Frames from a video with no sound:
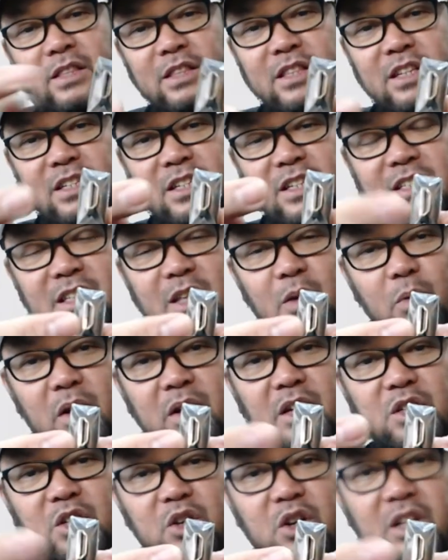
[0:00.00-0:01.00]
This is the one
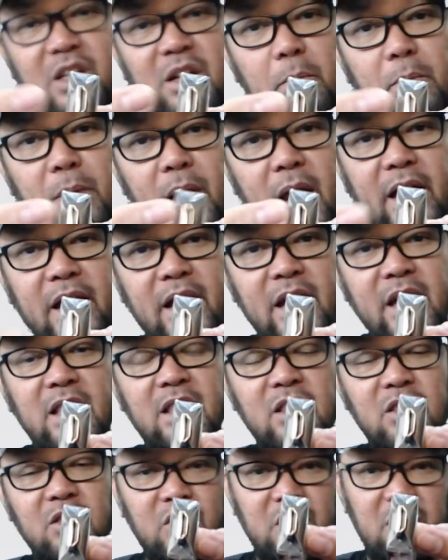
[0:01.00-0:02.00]
that you're gonna plug
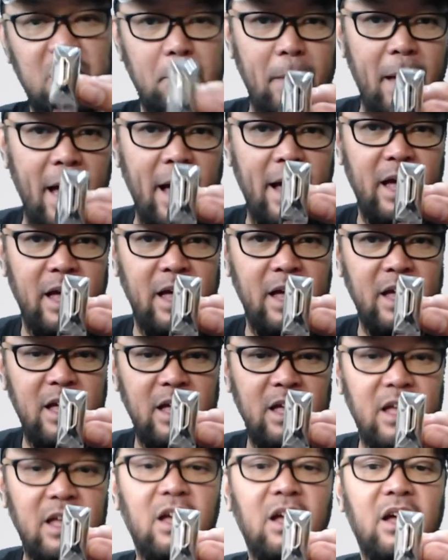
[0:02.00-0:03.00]
in to the back,
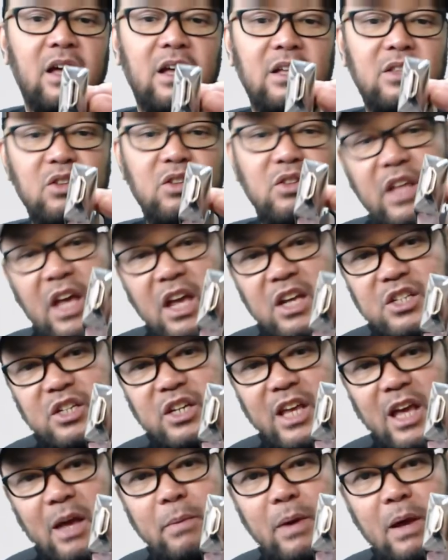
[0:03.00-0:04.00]
to the H
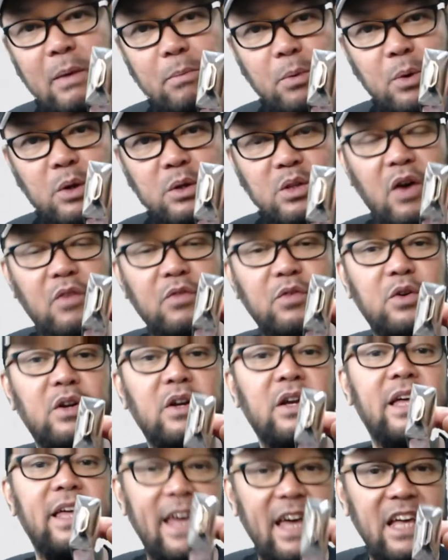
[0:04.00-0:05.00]
D M I port of your
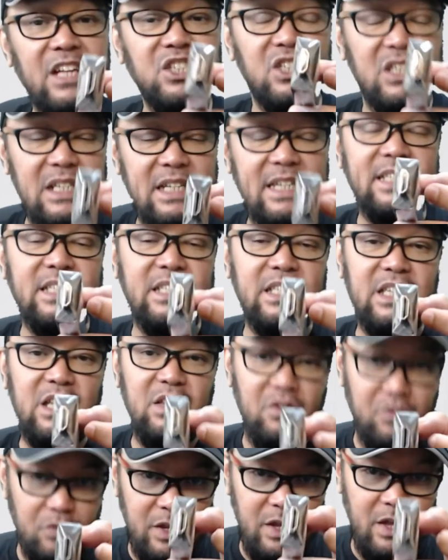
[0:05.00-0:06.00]
H D
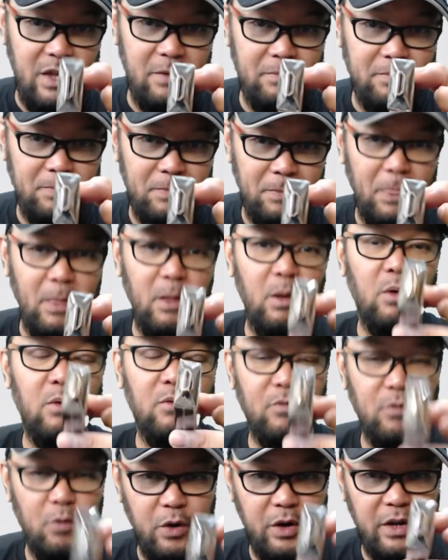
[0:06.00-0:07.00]
T V,
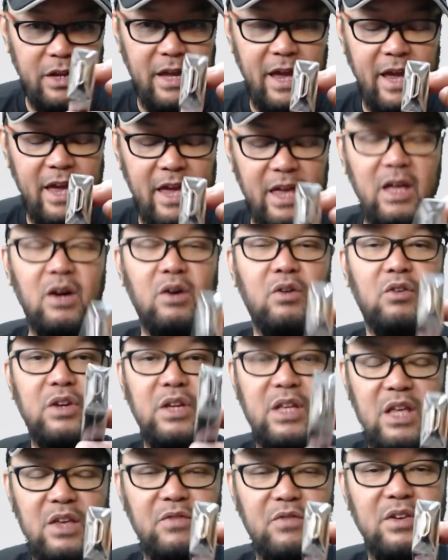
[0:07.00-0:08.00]
four K, or
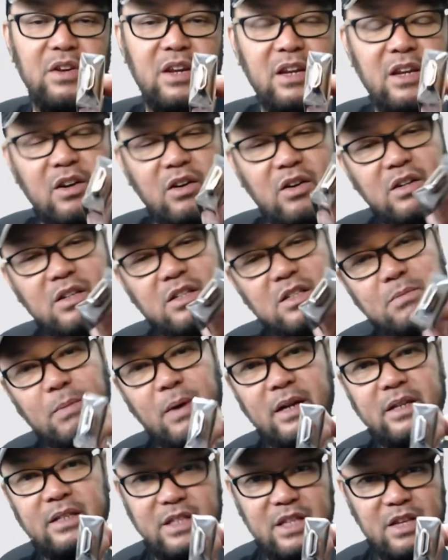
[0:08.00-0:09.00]
even a
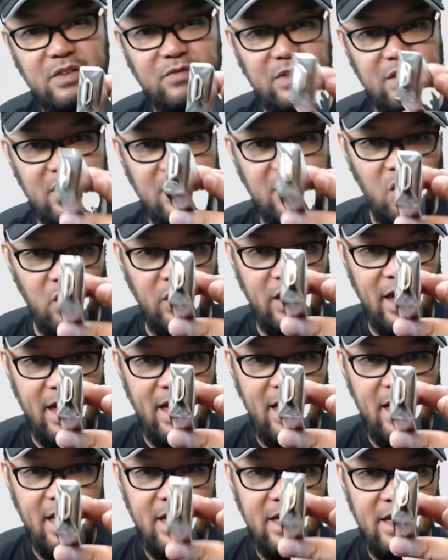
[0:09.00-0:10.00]
Smart T V. Okay,
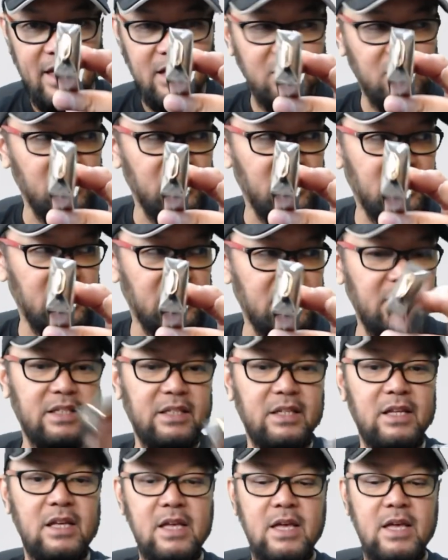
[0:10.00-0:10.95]
so this is it.